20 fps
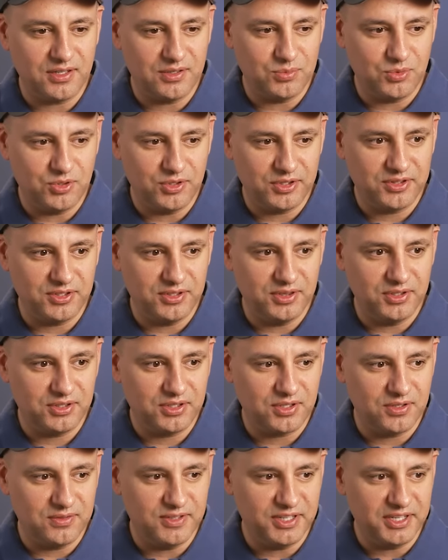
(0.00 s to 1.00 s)
are worth a
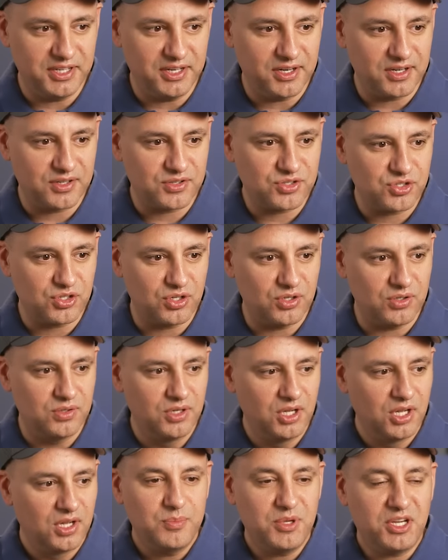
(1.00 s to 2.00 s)
look over here.
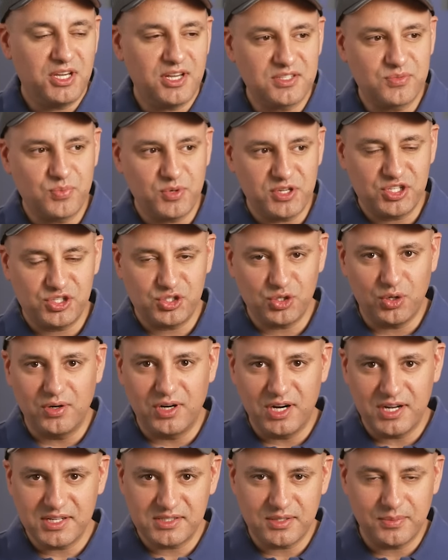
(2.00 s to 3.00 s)
So, because with
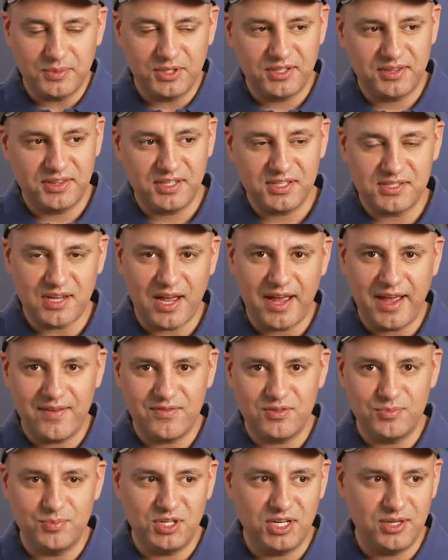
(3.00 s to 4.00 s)
Sora, some of the things I
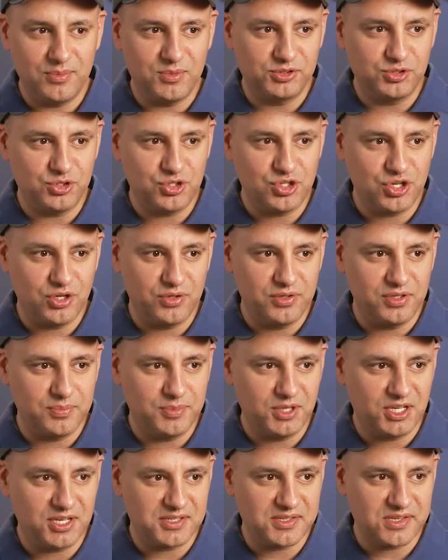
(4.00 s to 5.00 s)
haven't been able to show you
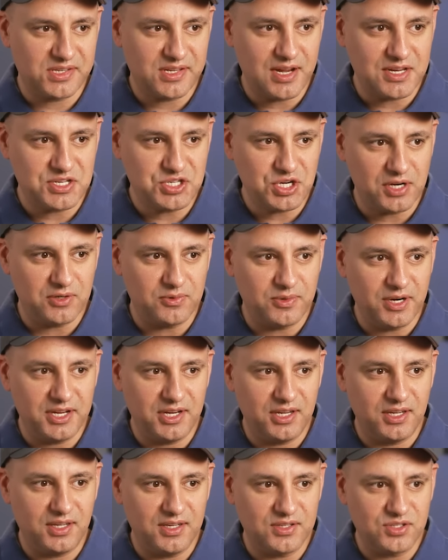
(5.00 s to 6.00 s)
because it's not
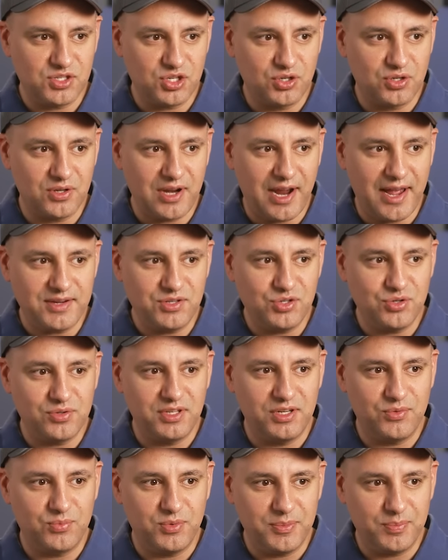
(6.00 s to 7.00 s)
generating is you could
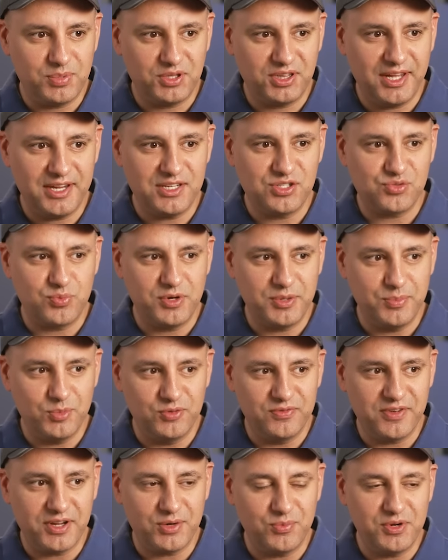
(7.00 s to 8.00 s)
actually replace,
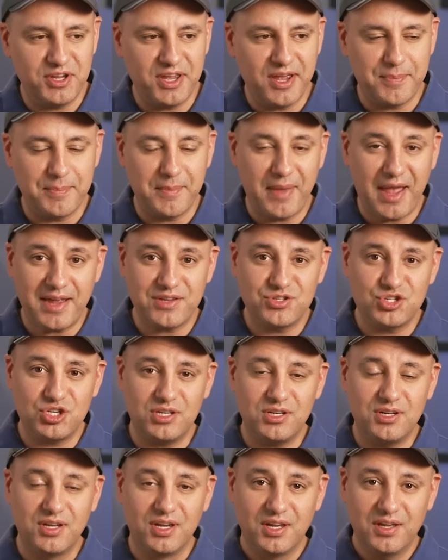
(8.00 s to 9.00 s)
remove, and
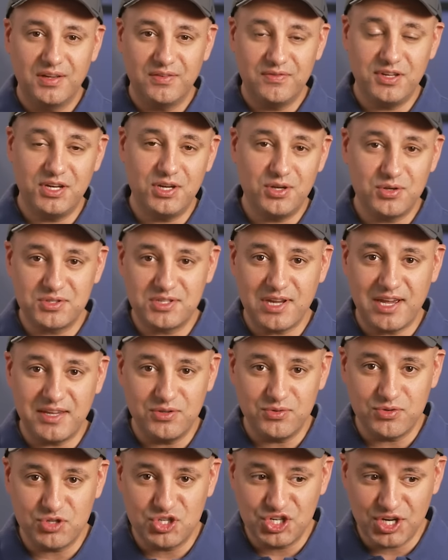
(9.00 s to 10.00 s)
reimagine videos that
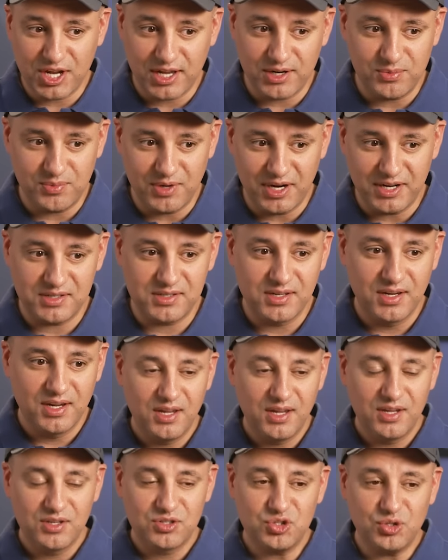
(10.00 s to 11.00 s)
you generate.
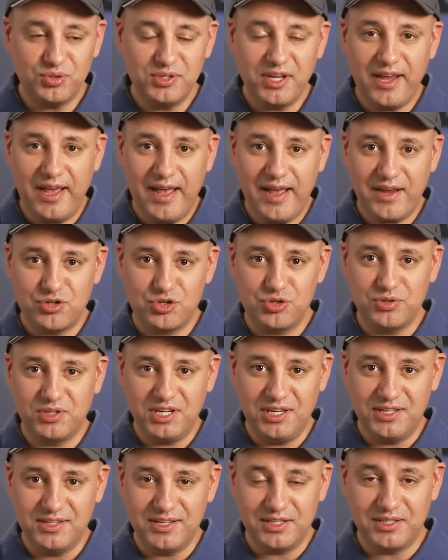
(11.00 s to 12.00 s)
So, they
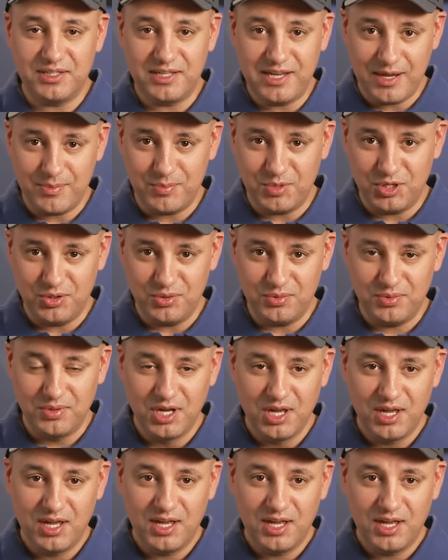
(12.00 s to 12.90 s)
actually, in their demo,